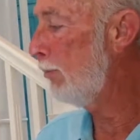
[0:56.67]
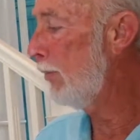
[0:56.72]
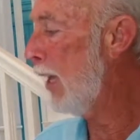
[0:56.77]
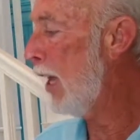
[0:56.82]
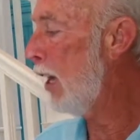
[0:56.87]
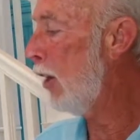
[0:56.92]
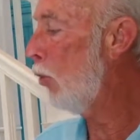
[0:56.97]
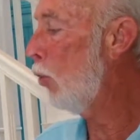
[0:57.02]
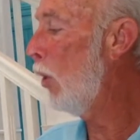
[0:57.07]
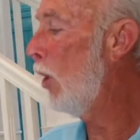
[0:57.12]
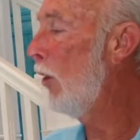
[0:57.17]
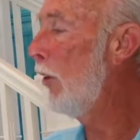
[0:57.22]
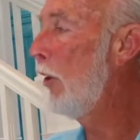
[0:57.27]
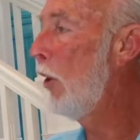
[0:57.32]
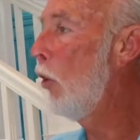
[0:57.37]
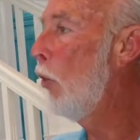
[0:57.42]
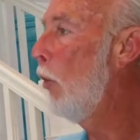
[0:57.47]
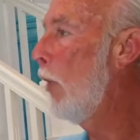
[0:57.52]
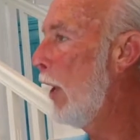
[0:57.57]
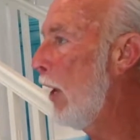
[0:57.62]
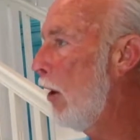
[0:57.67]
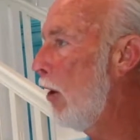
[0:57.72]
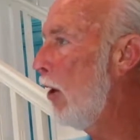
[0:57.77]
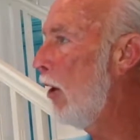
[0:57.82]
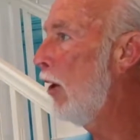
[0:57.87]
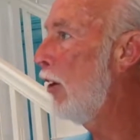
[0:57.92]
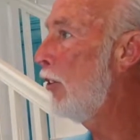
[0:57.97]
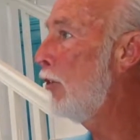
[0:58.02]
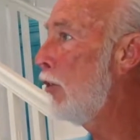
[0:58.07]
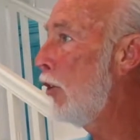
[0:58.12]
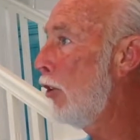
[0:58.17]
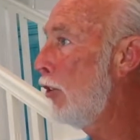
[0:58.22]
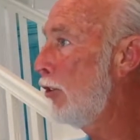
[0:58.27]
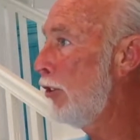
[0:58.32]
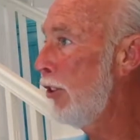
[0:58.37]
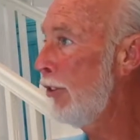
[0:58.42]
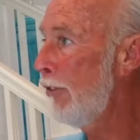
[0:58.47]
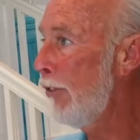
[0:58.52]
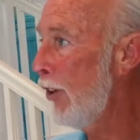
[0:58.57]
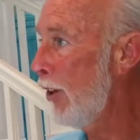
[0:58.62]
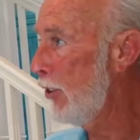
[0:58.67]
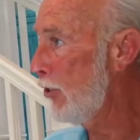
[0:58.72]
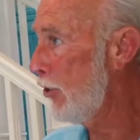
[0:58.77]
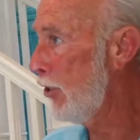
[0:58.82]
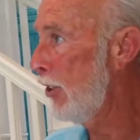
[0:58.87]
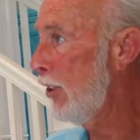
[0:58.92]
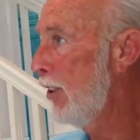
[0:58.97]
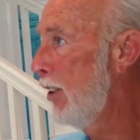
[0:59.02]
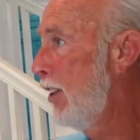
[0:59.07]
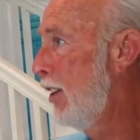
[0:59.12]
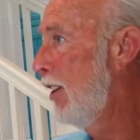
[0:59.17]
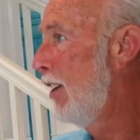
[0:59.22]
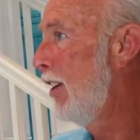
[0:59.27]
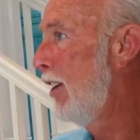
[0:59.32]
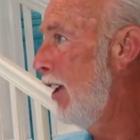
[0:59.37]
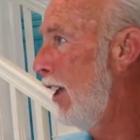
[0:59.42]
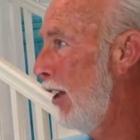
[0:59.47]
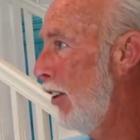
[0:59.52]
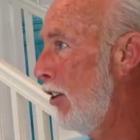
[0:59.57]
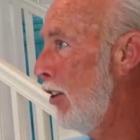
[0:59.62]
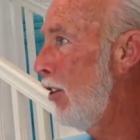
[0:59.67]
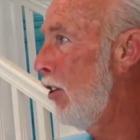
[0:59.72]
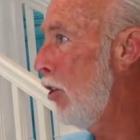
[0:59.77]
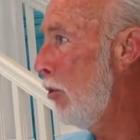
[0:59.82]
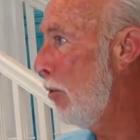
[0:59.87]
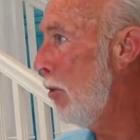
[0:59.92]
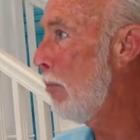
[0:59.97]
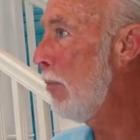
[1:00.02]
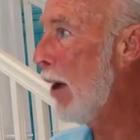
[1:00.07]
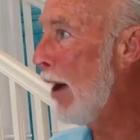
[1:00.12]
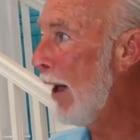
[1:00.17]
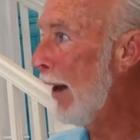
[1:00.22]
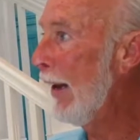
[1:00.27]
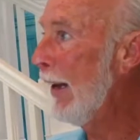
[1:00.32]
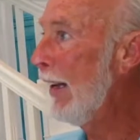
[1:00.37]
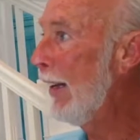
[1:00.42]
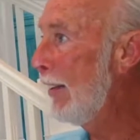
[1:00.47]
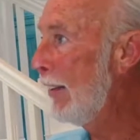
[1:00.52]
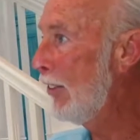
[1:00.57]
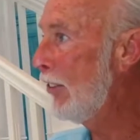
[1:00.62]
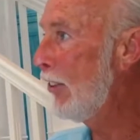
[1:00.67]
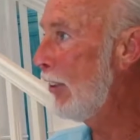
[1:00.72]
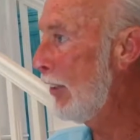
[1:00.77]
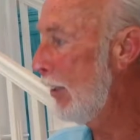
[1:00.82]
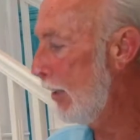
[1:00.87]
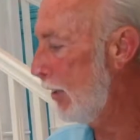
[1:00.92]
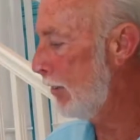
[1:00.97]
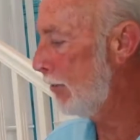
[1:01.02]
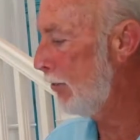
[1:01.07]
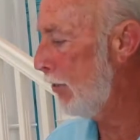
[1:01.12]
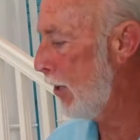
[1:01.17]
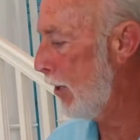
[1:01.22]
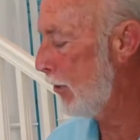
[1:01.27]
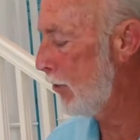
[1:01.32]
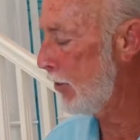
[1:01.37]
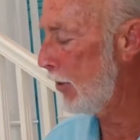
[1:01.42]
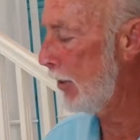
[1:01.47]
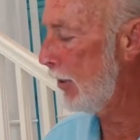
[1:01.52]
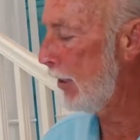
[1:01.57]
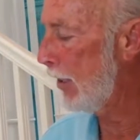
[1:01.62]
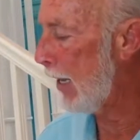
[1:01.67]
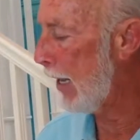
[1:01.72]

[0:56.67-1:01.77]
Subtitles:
well known they are as far as their function in the human body and the cellular function, and